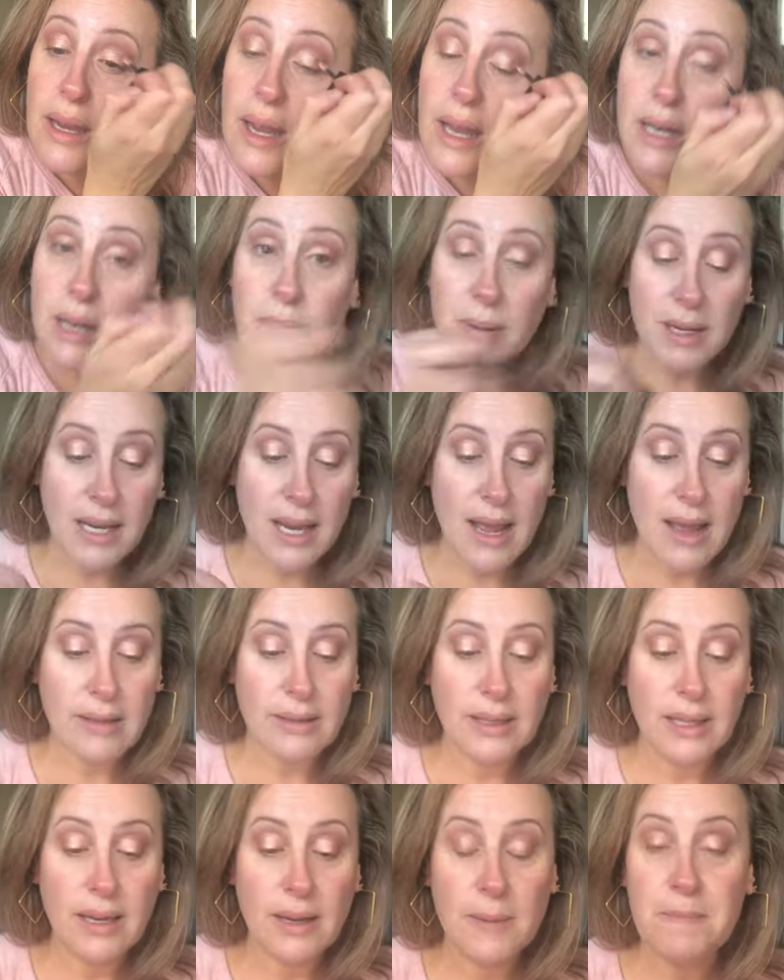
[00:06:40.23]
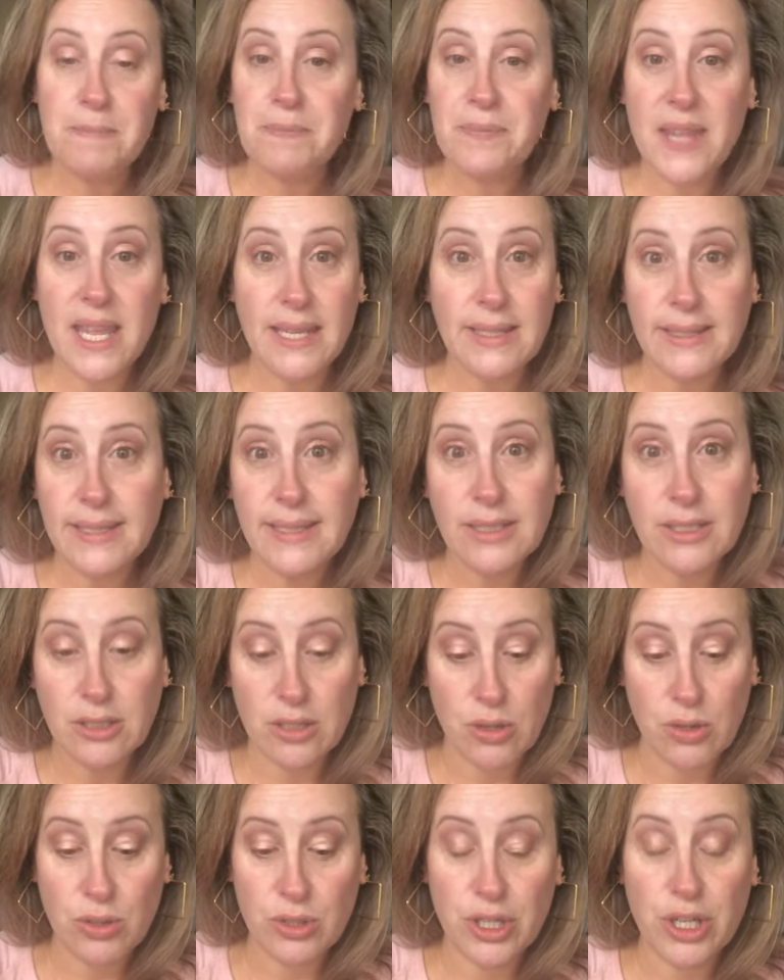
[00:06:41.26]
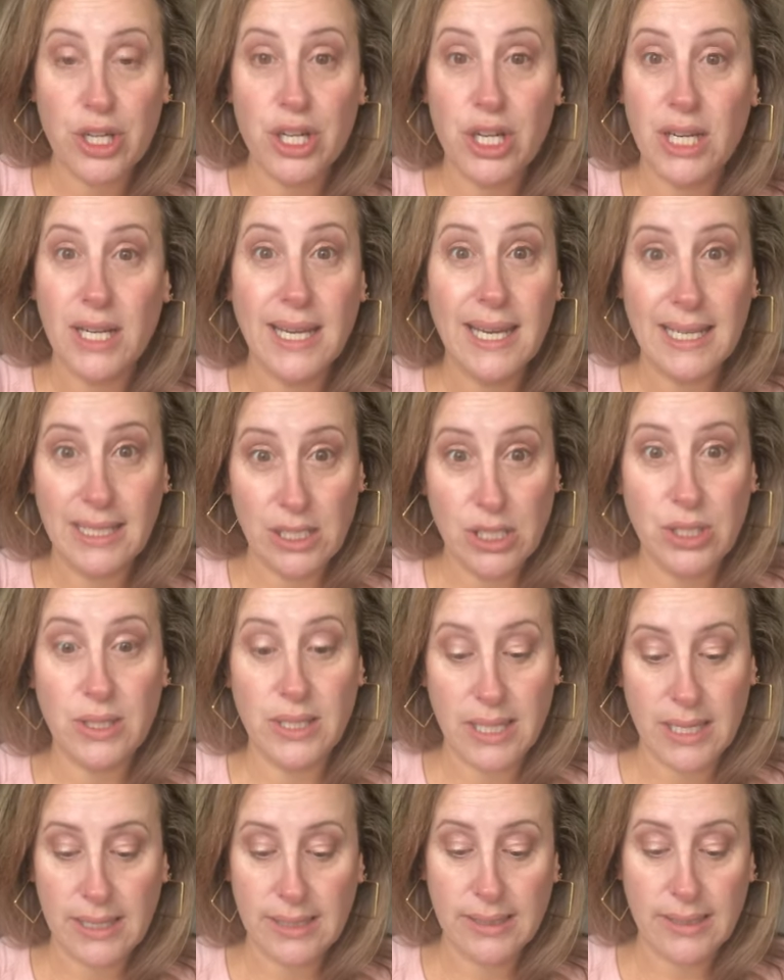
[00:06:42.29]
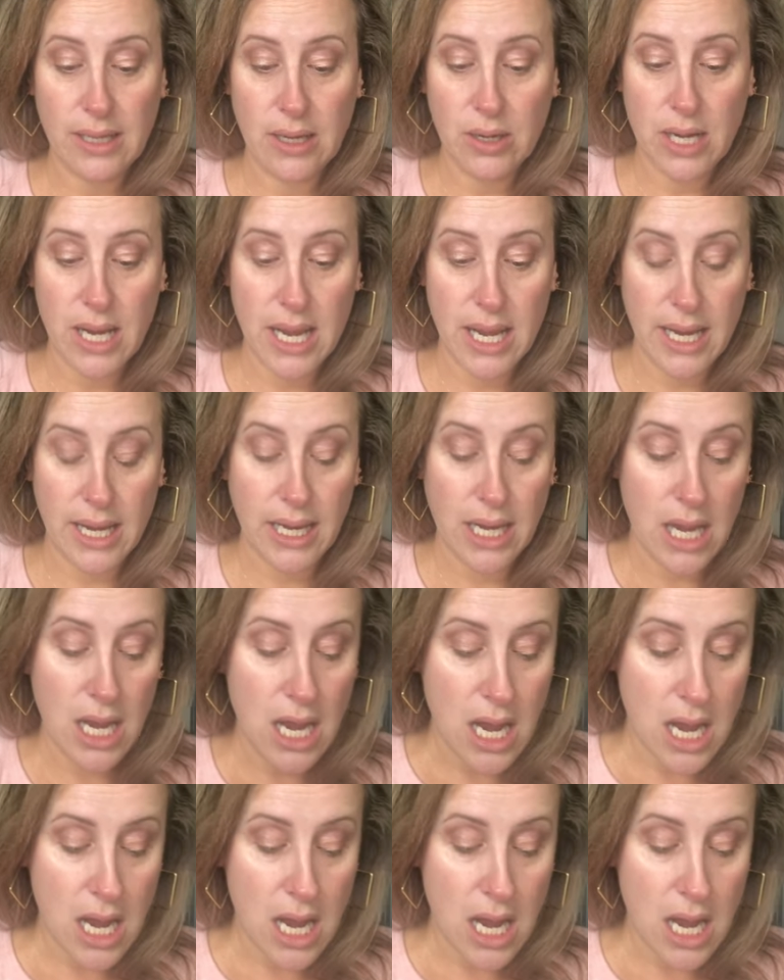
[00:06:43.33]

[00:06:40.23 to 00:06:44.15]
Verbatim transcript: Anybody out there 18 or older can do this, okay?